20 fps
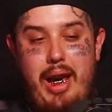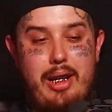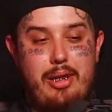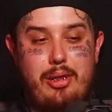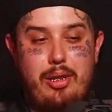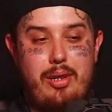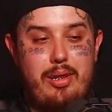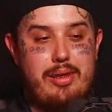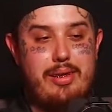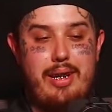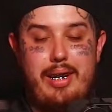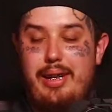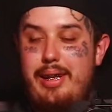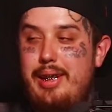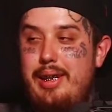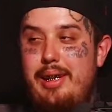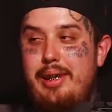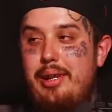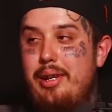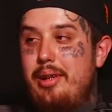as long as like
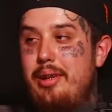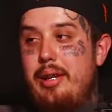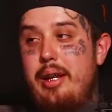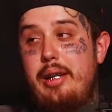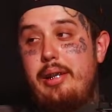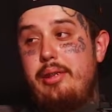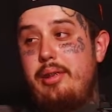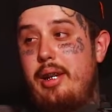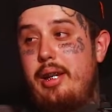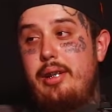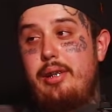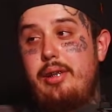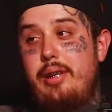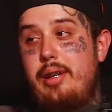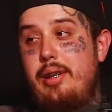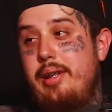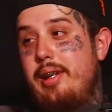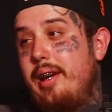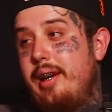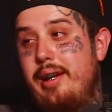you know, it's it's
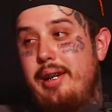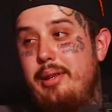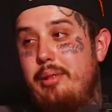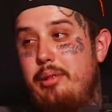yeah.